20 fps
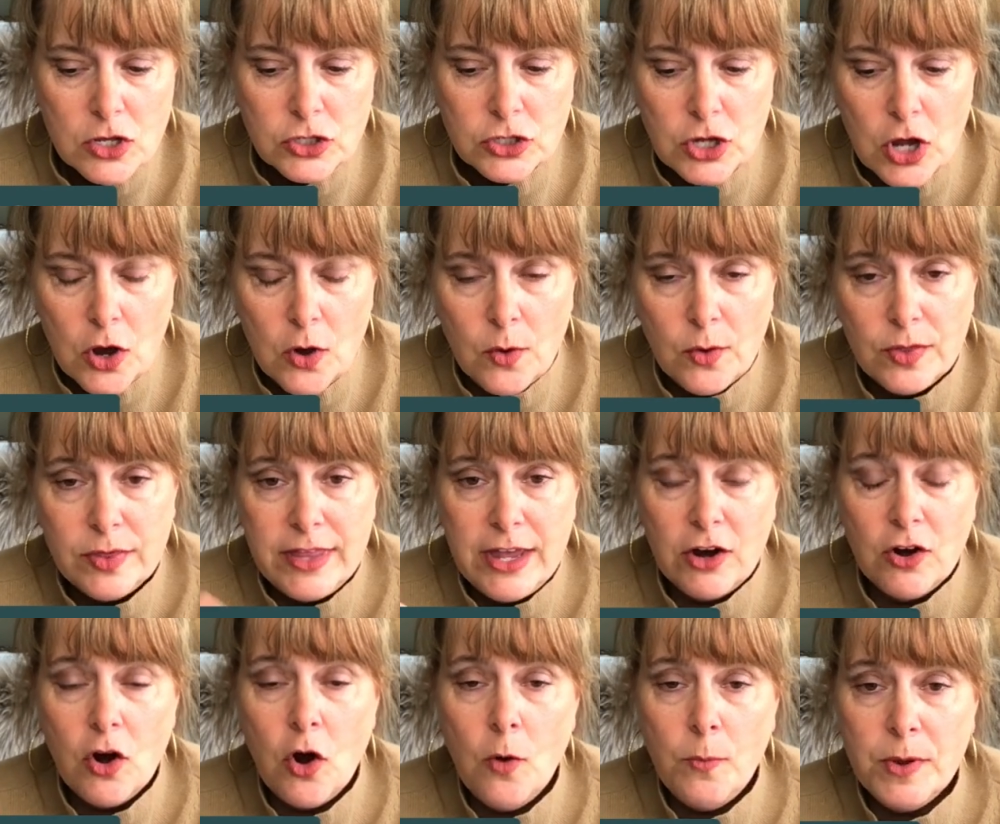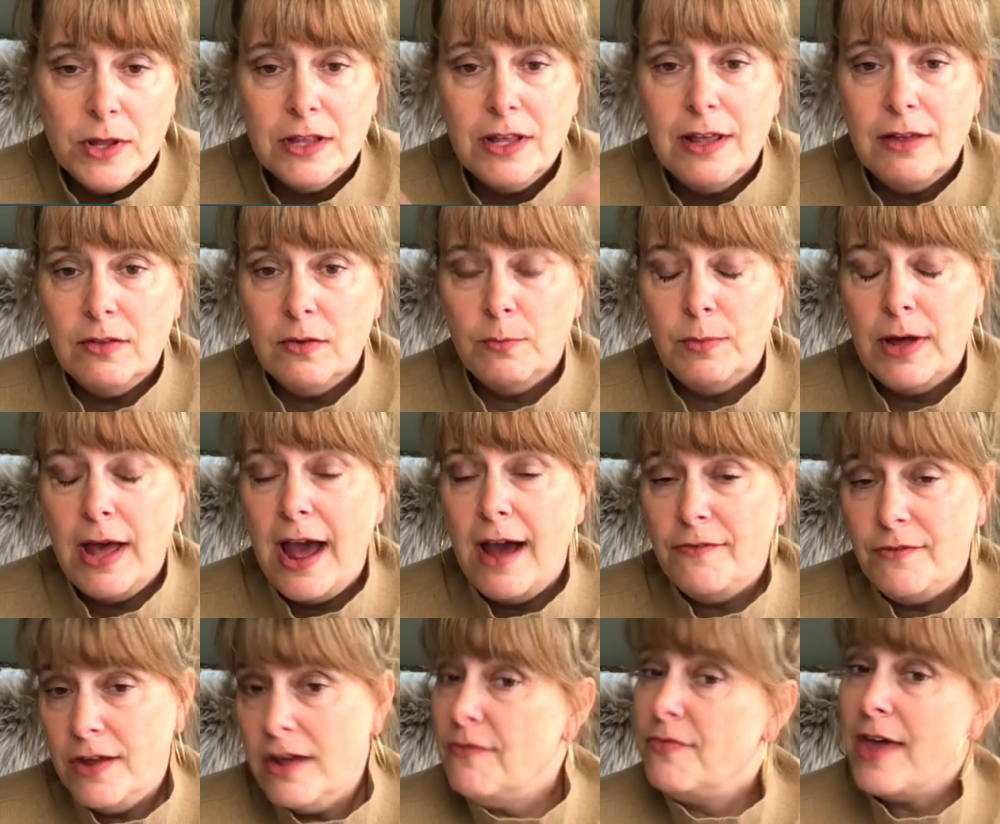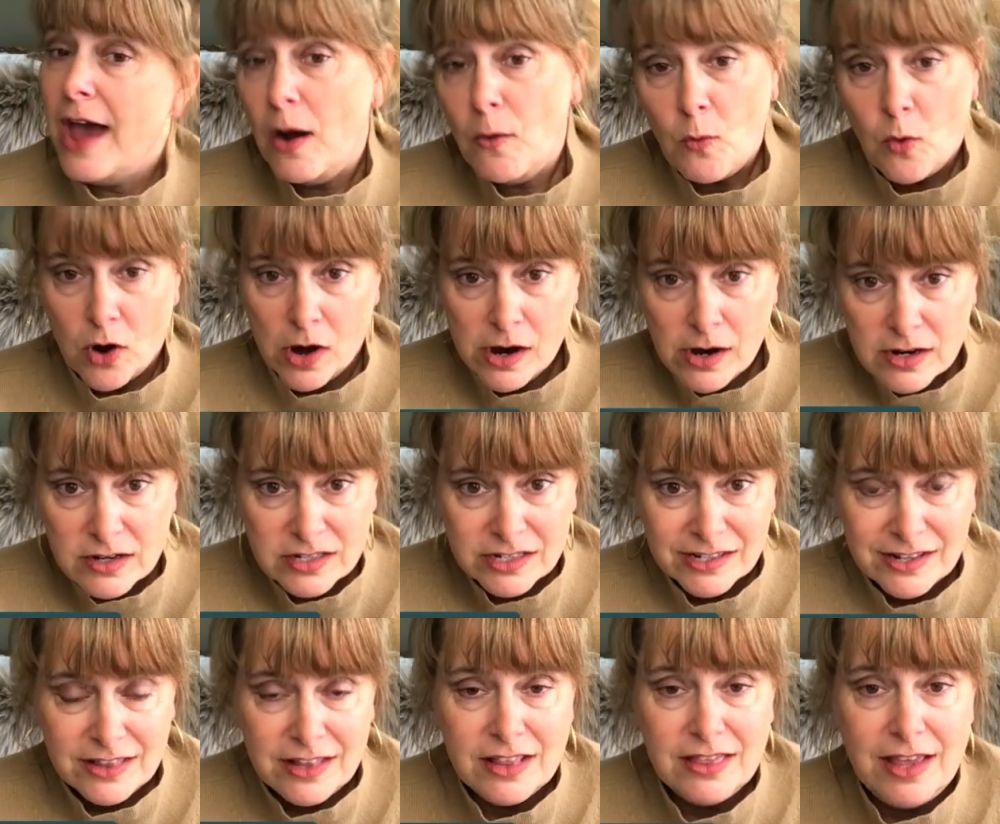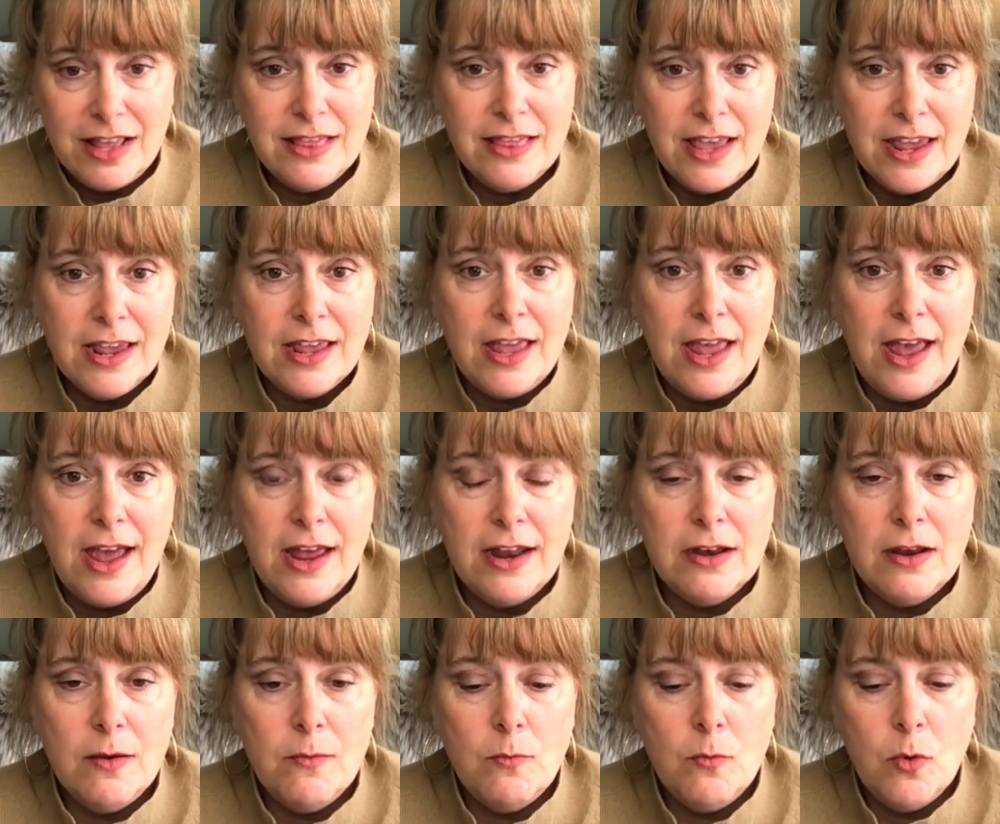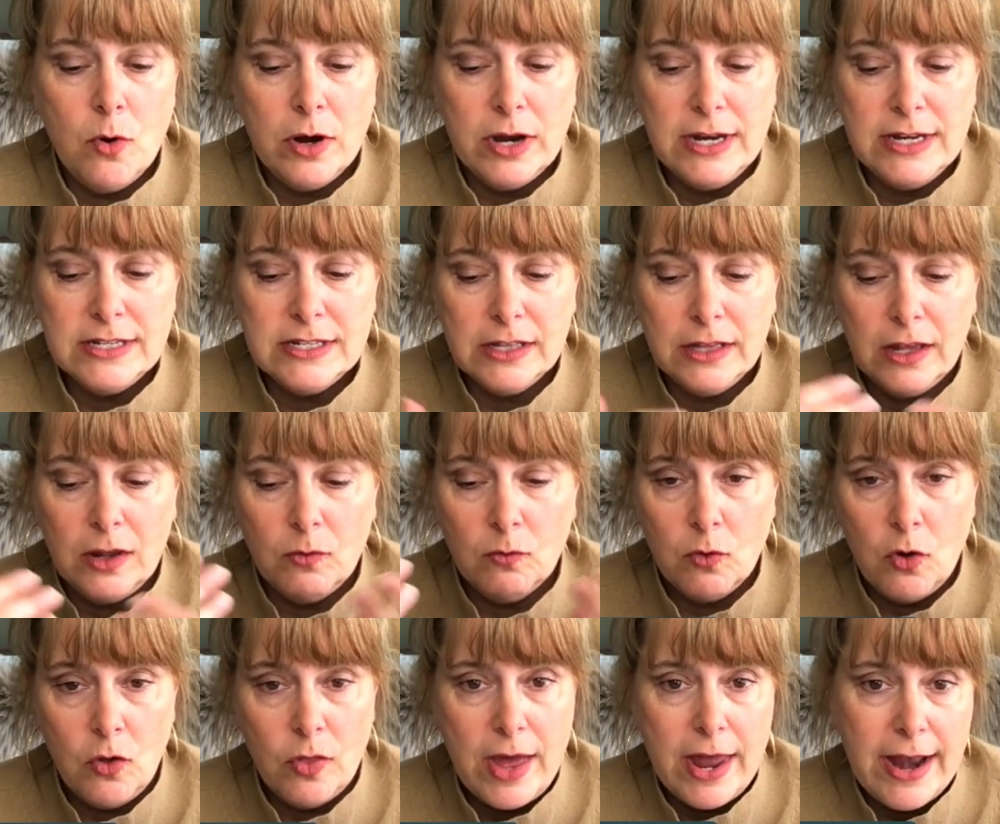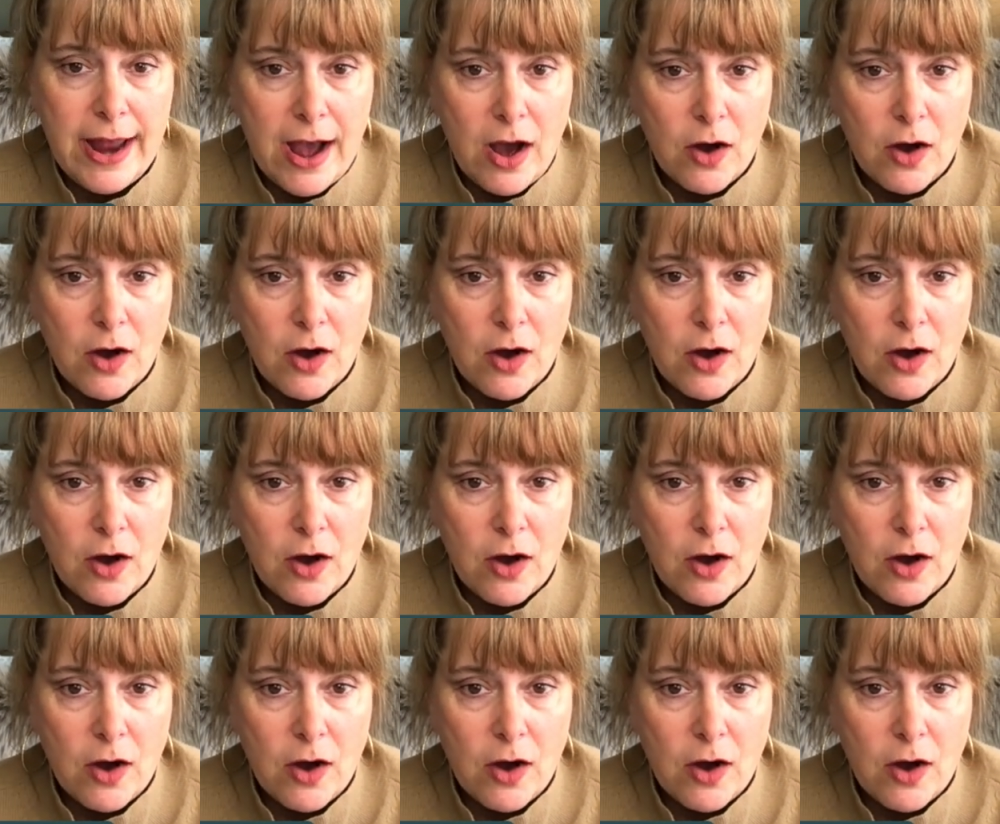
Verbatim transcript: So they're hoping that if that works, that then they can more easily roll that